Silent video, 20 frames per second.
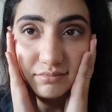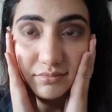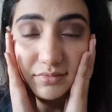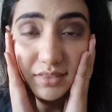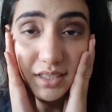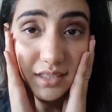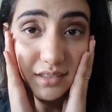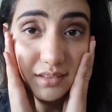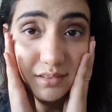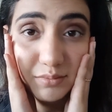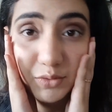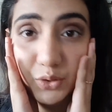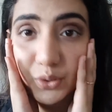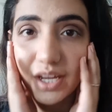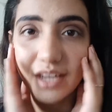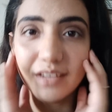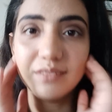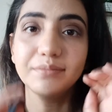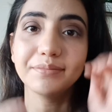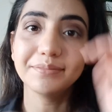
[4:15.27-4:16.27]
Yes, you
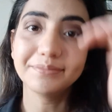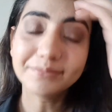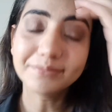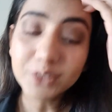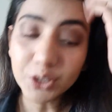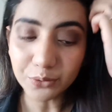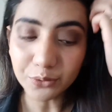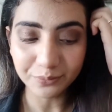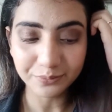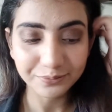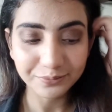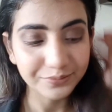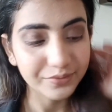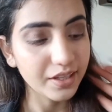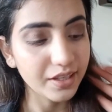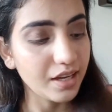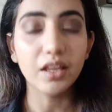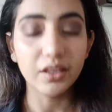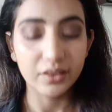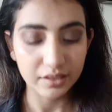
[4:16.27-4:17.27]
can. So
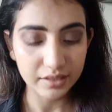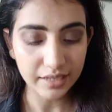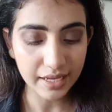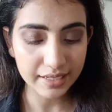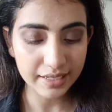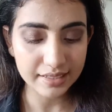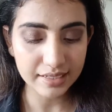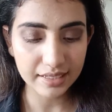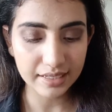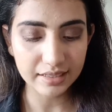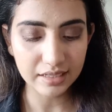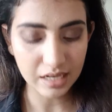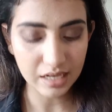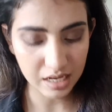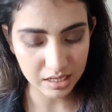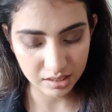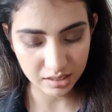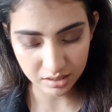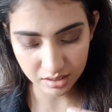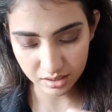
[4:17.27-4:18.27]
the next and the
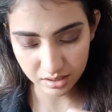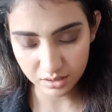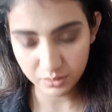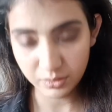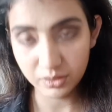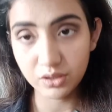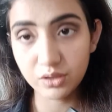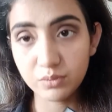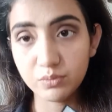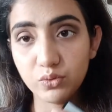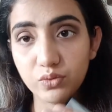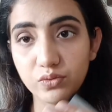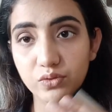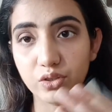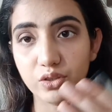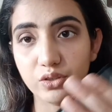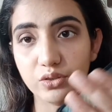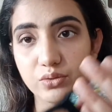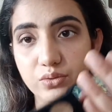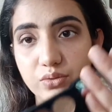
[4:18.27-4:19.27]
last color we're going to move
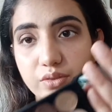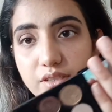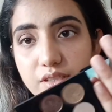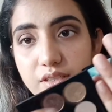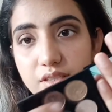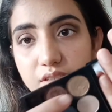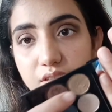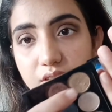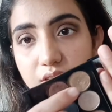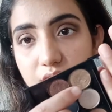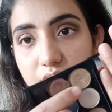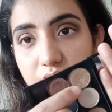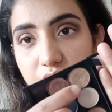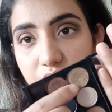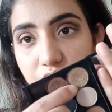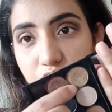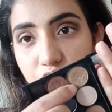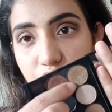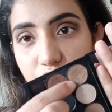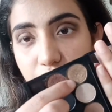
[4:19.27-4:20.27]
on to is
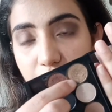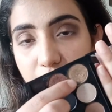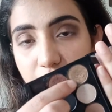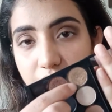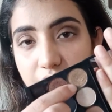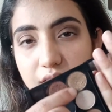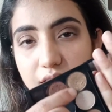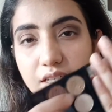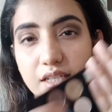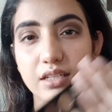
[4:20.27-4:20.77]
this shade.